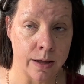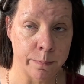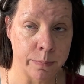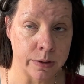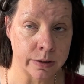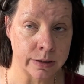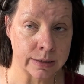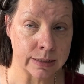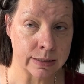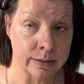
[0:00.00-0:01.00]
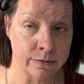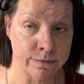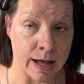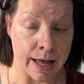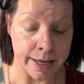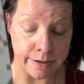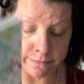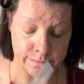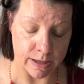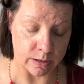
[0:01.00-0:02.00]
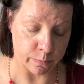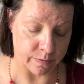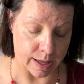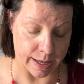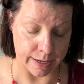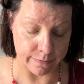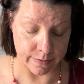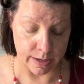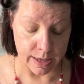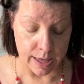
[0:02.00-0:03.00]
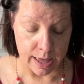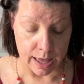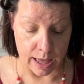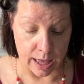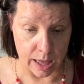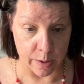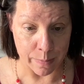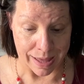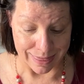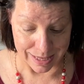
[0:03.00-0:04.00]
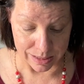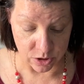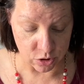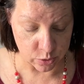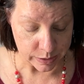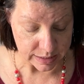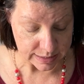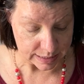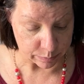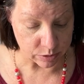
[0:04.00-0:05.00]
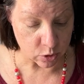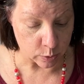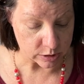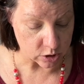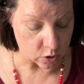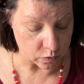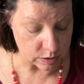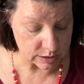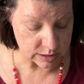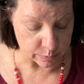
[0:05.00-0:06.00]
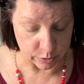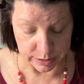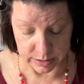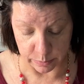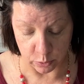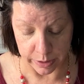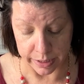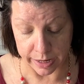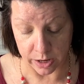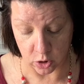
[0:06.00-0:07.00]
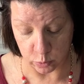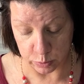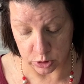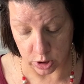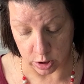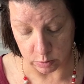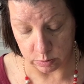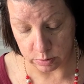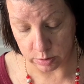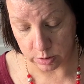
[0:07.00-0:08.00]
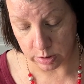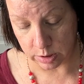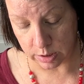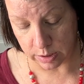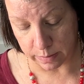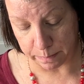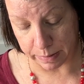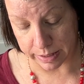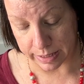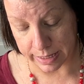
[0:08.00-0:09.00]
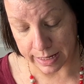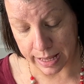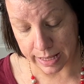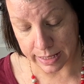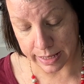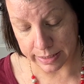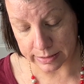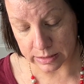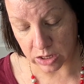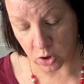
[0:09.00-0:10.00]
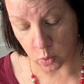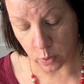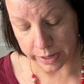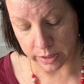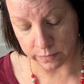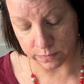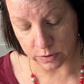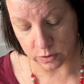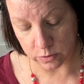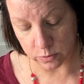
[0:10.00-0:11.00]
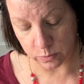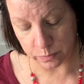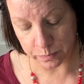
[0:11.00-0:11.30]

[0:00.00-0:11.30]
book 5, volume 5. I think they're doing a sampler quilt over the summer at some point. I hope so. But it has quite a few.